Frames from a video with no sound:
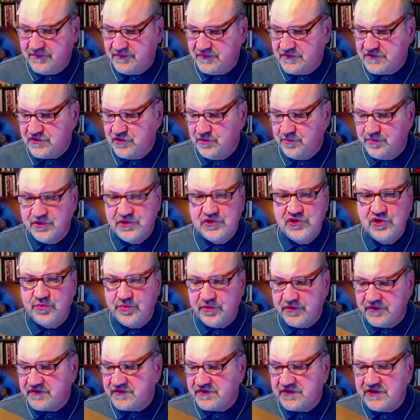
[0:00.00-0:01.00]
super
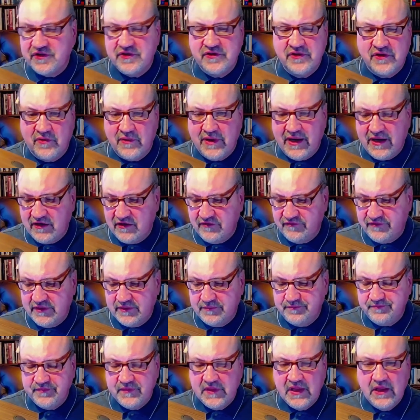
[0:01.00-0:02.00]
duper stereo out of
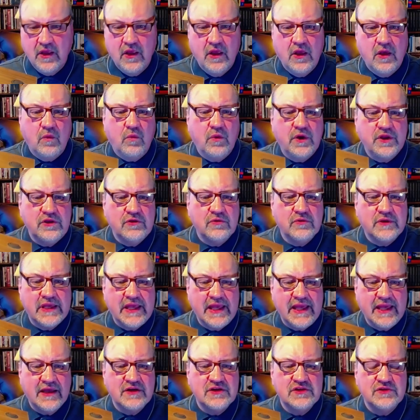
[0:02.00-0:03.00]
it. What you
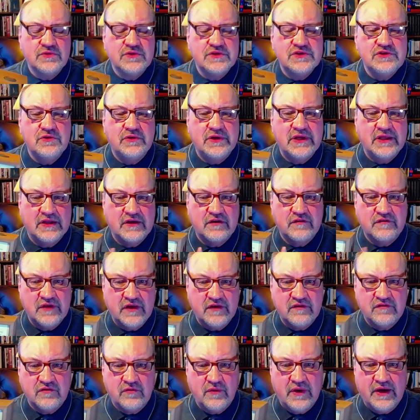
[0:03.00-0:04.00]
can do is you can
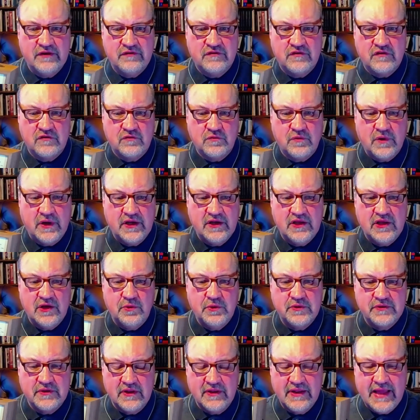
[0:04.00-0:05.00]
accessorize this
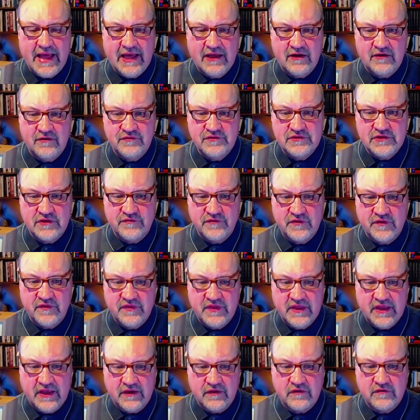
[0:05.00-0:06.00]
radio with a lot of different
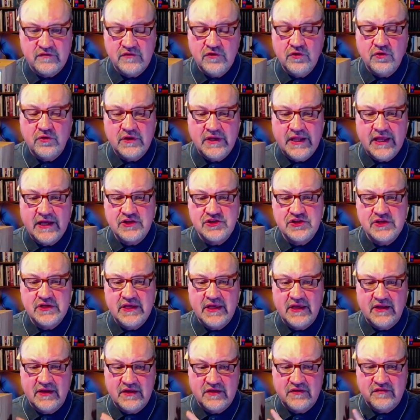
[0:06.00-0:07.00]
things. So you can actually
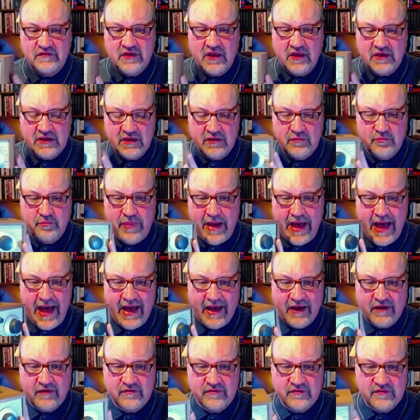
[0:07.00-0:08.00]
get a second
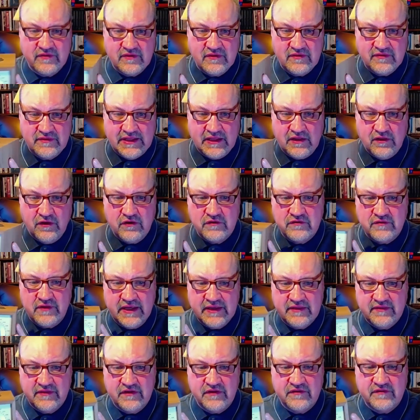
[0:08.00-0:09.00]
box that looks
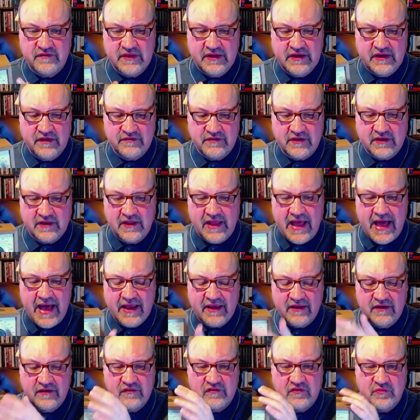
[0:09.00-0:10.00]
like this that has a
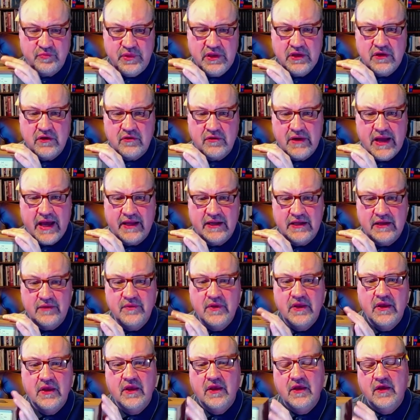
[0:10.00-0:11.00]
clock and a speaker on
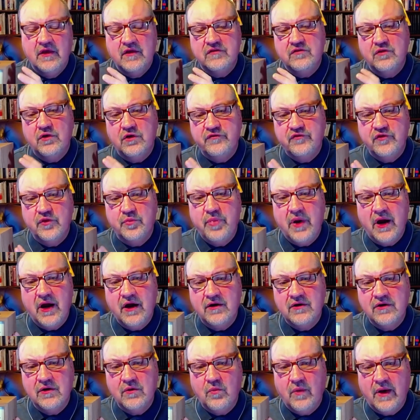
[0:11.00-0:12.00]
it. So if your
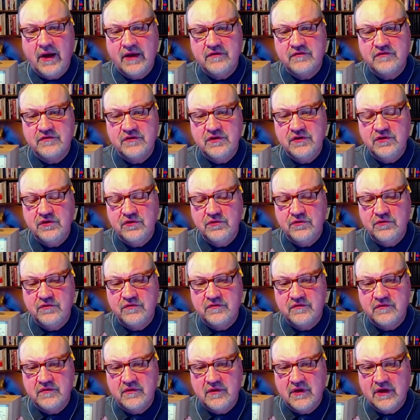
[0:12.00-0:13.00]
partner wants to
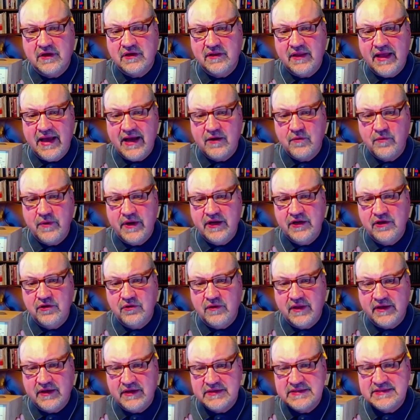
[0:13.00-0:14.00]
use a clock radio
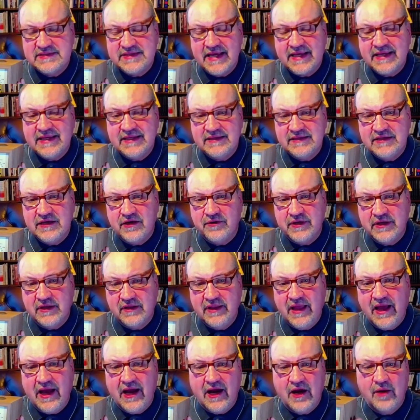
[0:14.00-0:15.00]
like a secondary
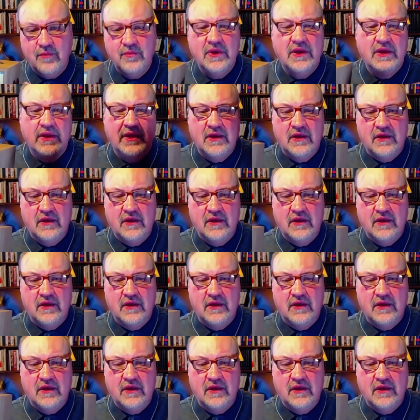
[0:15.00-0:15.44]
alarm,